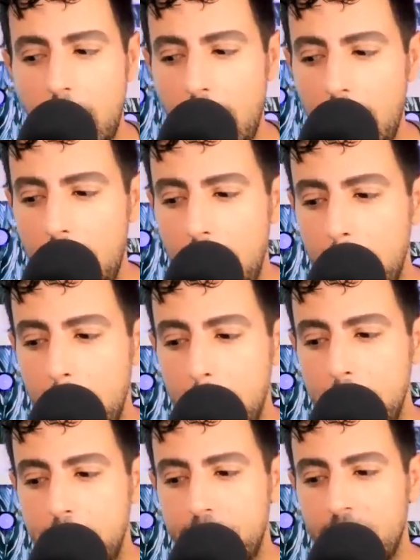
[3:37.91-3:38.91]

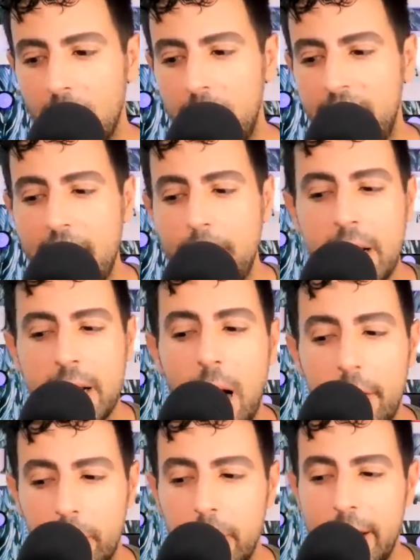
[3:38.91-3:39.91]
They've been
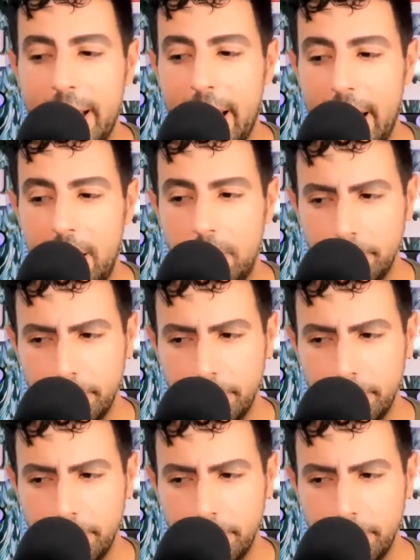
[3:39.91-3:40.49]
covering it